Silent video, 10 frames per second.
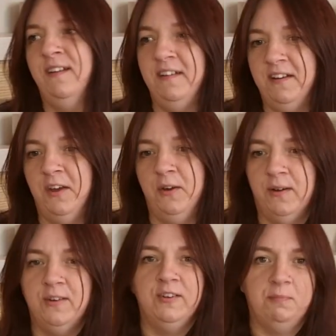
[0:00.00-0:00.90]
no,
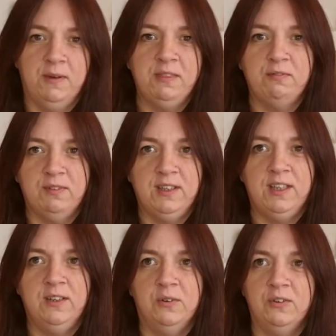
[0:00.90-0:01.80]
I'll just buy
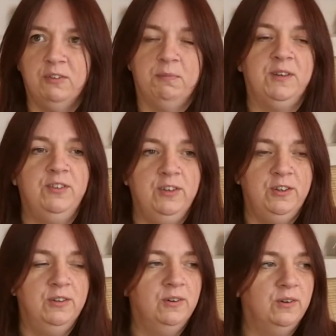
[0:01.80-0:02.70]
3 or just buy
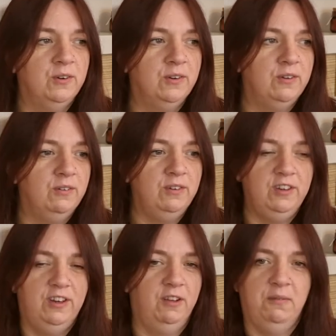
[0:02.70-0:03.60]
2 or,
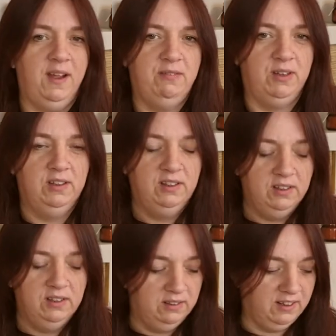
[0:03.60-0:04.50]
you know, whatever,
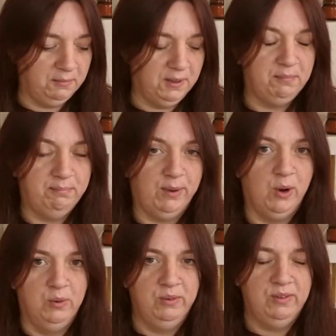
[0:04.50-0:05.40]
like my
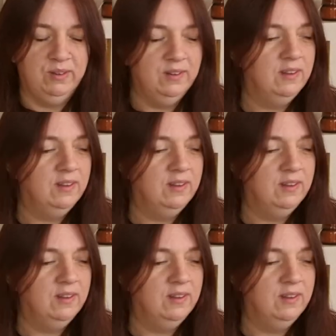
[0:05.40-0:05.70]
bowls.